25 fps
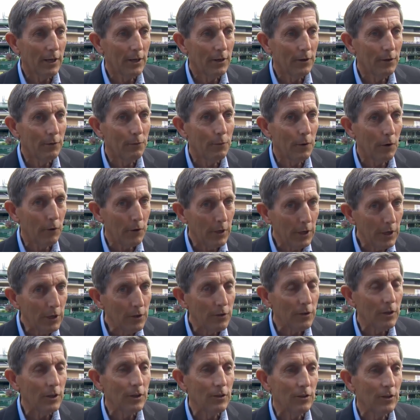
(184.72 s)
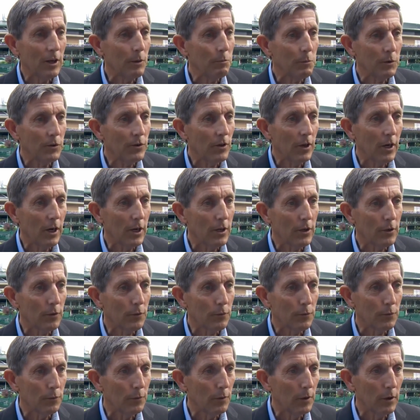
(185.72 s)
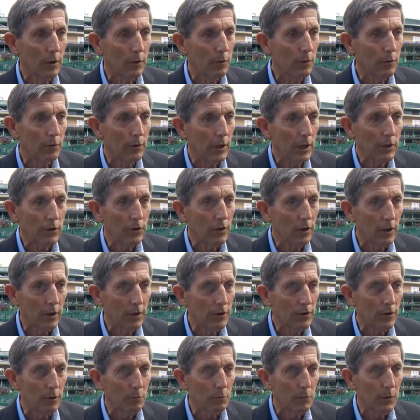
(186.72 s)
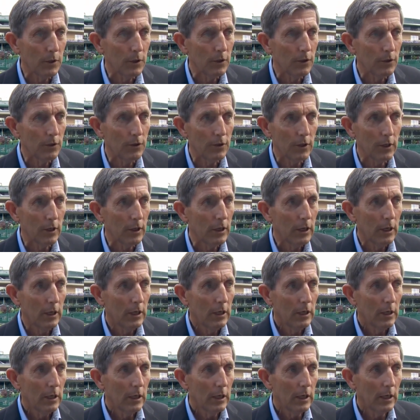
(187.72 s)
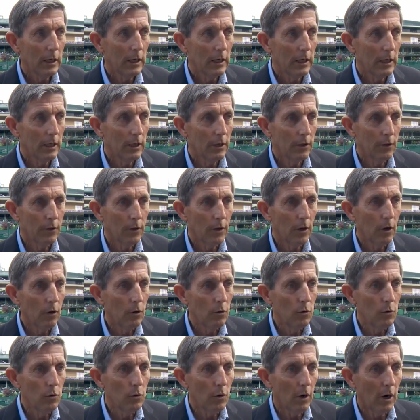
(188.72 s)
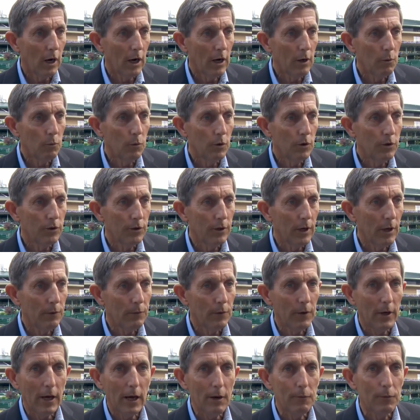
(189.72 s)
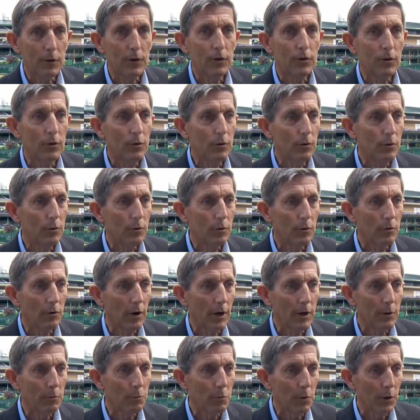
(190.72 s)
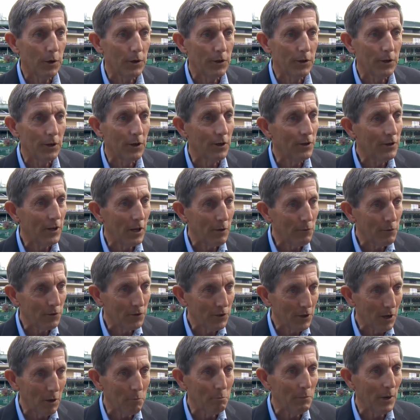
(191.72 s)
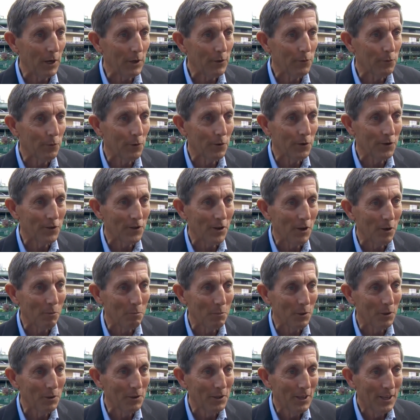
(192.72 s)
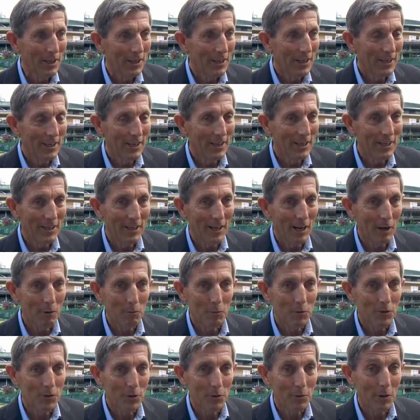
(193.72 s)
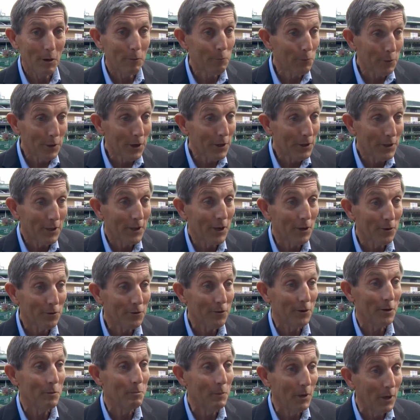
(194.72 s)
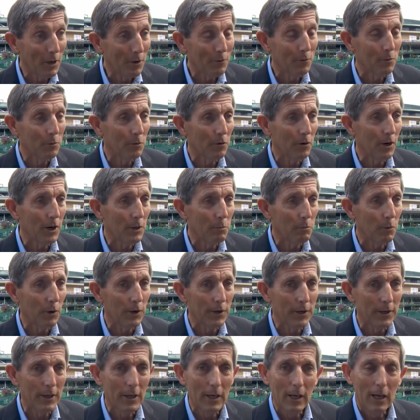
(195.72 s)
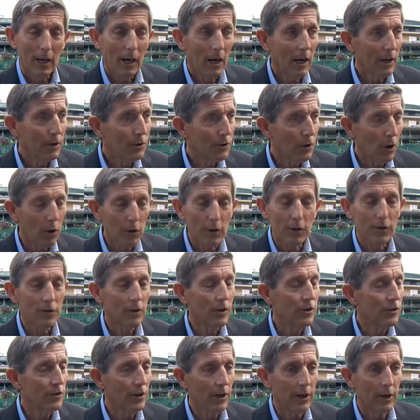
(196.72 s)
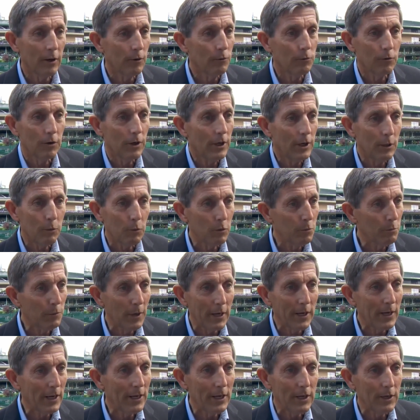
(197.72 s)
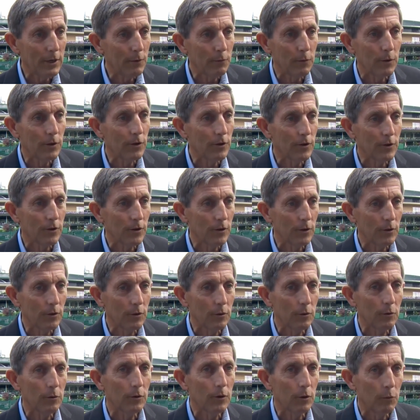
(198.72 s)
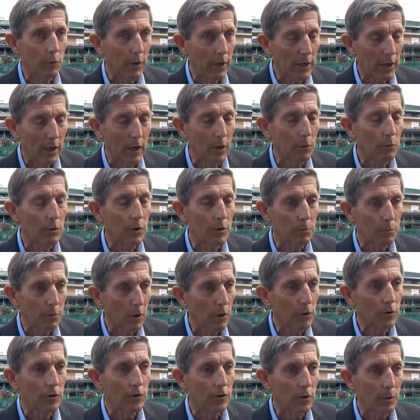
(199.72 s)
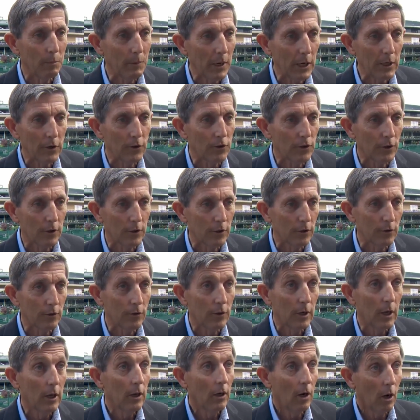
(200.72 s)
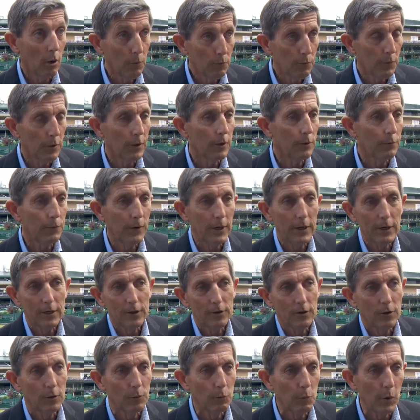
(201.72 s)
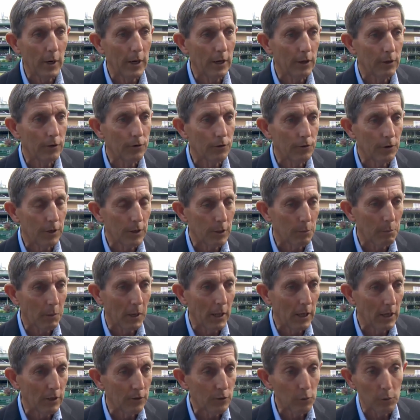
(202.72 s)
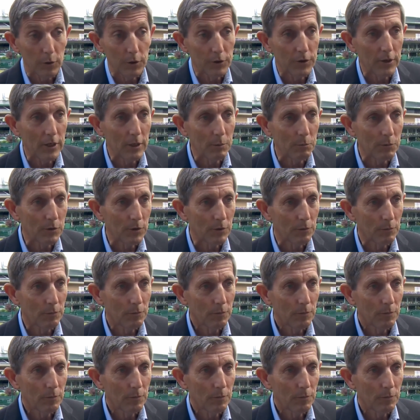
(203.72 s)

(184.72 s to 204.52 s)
can very easily step aside of nationalism, and though I would never ever do Great Britain in a Davis Cup match, for example, I would do every other country apart from Great Britain. I could honestly say it really wouldn't make any difference to the way I would approach the match, and hopefully the fairness and the way I'd treat the players or the teams.